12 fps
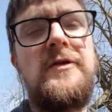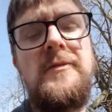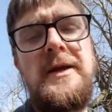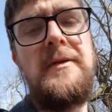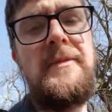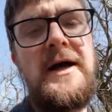the
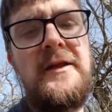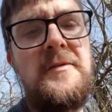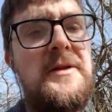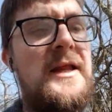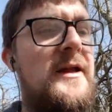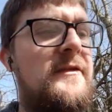big bad's
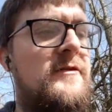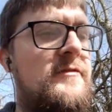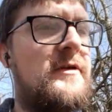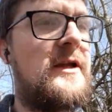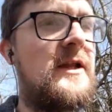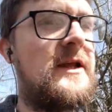plans
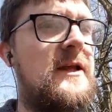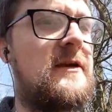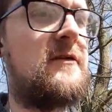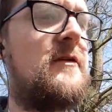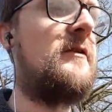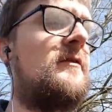really,
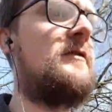and